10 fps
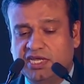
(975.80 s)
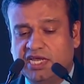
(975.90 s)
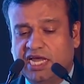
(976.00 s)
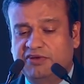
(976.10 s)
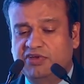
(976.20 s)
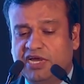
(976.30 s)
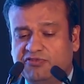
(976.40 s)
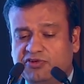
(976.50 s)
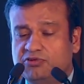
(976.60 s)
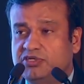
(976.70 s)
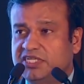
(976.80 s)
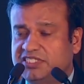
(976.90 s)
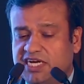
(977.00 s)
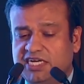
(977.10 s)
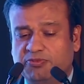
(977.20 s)
And we have to
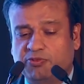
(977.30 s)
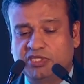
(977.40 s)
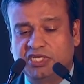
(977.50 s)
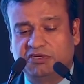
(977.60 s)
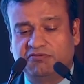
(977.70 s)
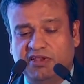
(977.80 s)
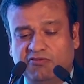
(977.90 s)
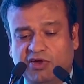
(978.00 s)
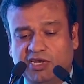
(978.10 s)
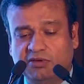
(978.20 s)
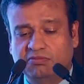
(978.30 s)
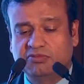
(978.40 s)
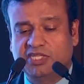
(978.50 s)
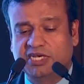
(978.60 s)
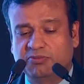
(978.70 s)
decide upon the dwell volume,
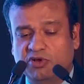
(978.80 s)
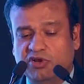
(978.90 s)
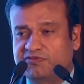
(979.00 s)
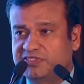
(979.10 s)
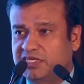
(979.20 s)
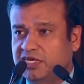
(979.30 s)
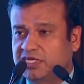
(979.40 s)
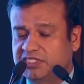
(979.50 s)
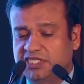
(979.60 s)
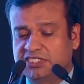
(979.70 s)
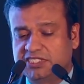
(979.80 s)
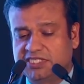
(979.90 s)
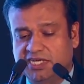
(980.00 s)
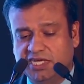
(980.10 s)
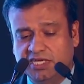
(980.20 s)
the number of exchanges a
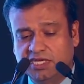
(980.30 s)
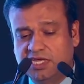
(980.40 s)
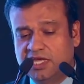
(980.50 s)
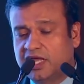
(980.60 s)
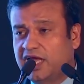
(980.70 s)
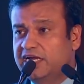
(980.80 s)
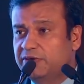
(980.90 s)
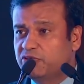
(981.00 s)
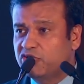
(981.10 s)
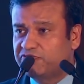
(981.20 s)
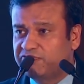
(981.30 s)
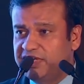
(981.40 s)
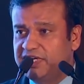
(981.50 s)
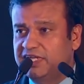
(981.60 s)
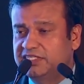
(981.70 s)
day, and number of
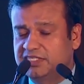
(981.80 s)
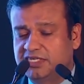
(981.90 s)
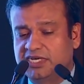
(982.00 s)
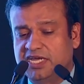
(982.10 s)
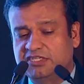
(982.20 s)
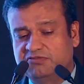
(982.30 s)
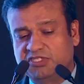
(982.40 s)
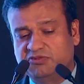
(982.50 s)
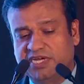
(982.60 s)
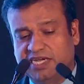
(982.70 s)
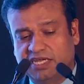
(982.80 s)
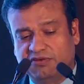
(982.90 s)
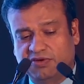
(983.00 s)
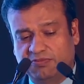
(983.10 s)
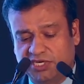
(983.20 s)
free days which we can
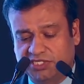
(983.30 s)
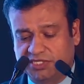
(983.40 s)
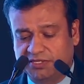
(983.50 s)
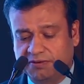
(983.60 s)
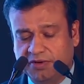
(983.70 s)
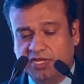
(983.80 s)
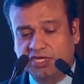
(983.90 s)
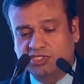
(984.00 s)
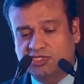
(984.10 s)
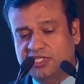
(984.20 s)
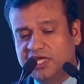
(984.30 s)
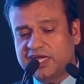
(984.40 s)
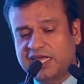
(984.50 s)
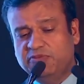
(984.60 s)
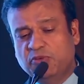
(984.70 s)
give a patient. So there
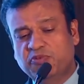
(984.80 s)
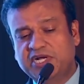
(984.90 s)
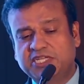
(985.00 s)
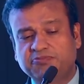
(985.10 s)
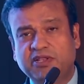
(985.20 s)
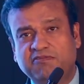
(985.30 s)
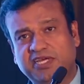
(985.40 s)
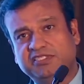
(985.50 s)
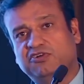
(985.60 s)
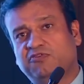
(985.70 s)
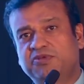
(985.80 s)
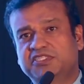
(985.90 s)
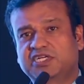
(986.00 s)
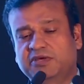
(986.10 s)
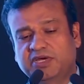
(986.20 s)
can be multiple ways of
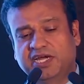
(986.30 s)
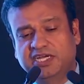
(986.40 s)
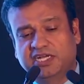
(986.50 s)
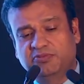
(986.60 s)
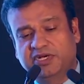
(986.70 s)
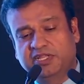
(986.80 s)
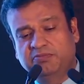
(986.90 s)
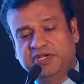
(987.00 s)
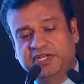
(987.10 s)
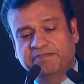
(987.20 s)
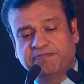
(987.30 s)
prescribing an incremental PD.